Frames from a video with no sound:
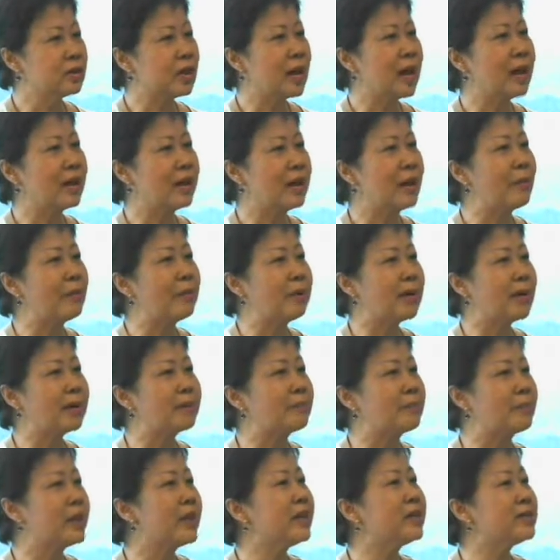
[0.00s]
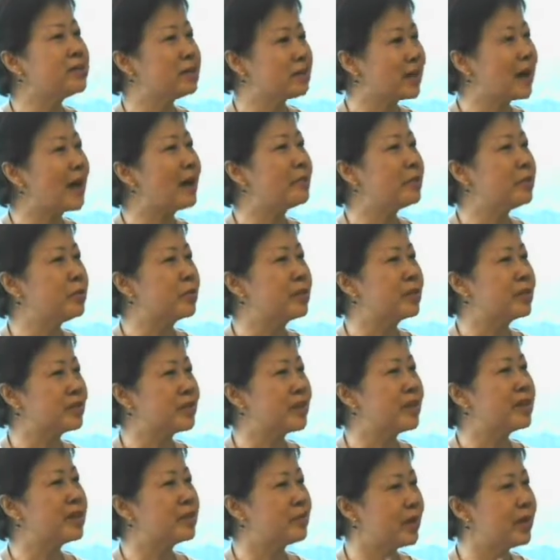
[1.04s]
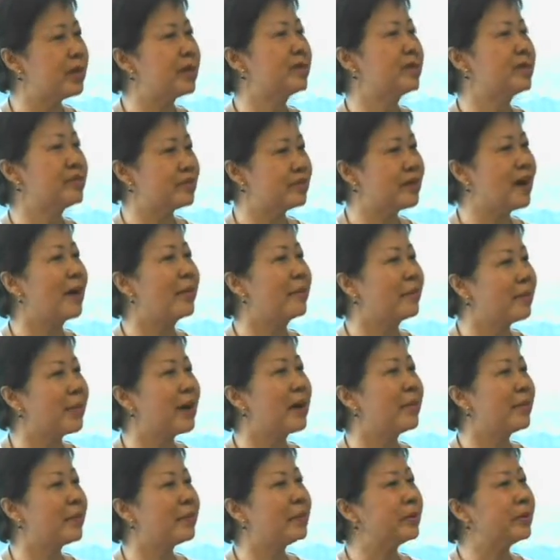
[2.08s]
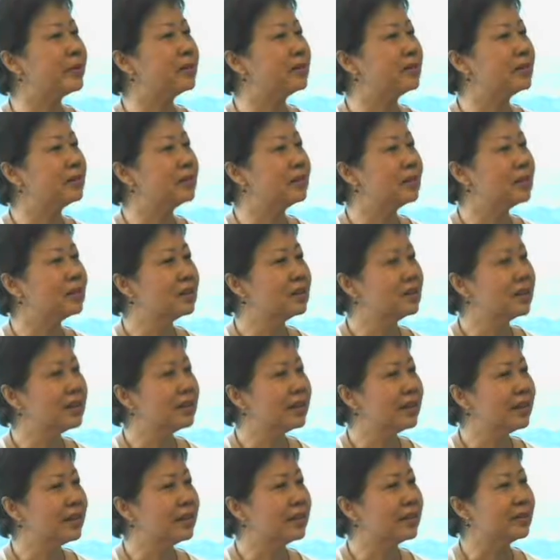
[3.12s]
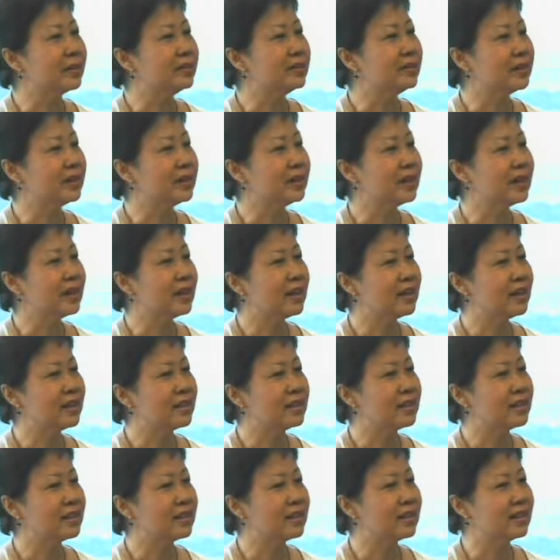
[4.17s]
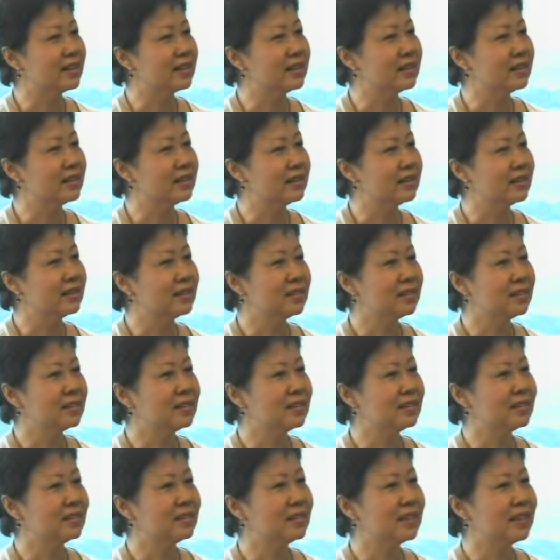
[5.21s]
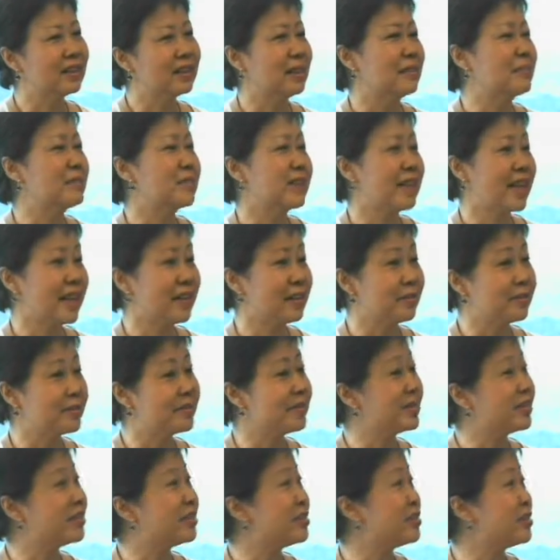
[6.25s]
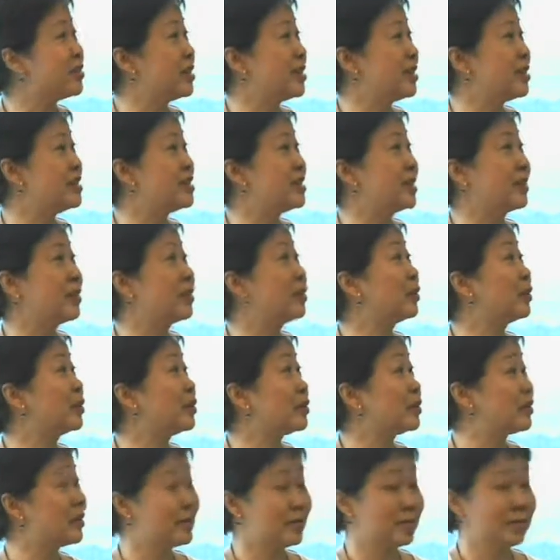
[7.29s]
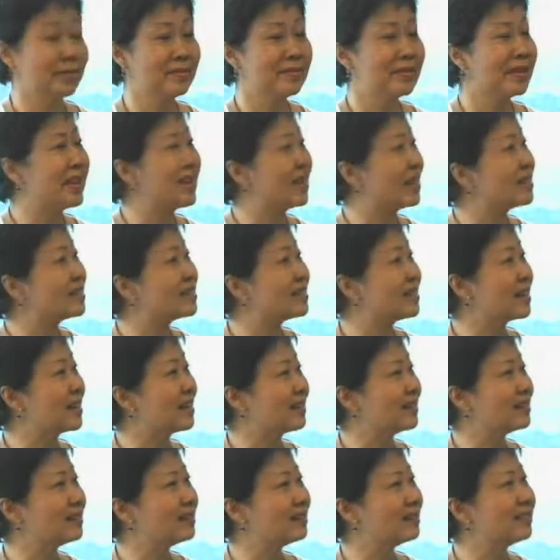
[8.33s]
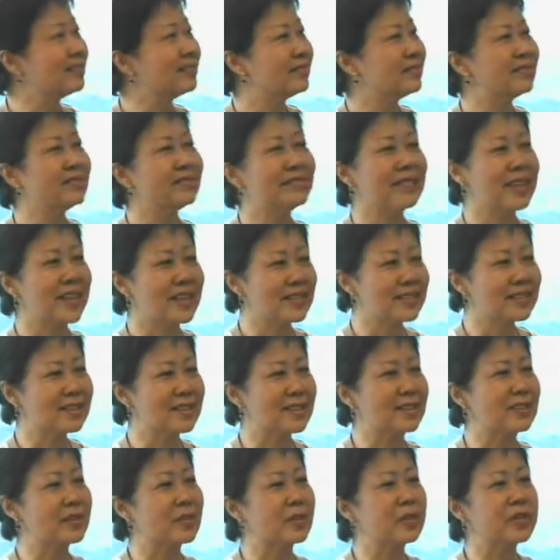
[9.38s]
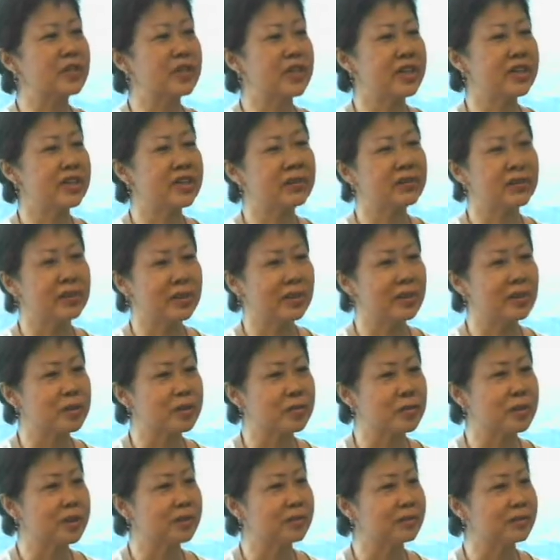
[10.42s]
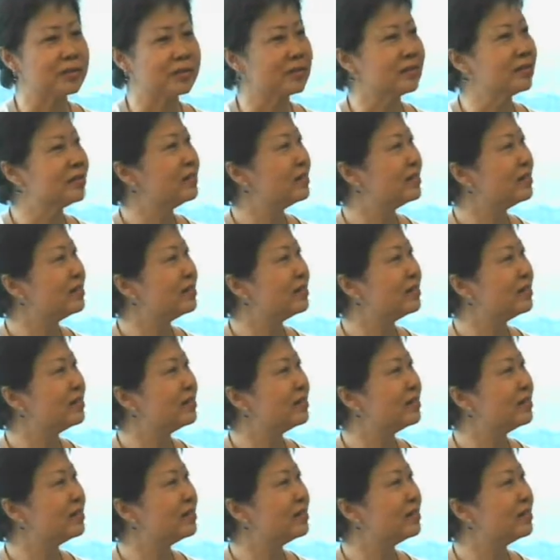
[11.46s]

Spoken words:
I wouldn't like the pain to come to a stage where it is unbearable, you know, and I'm scared of surgeries and all those things that's associated with hospital.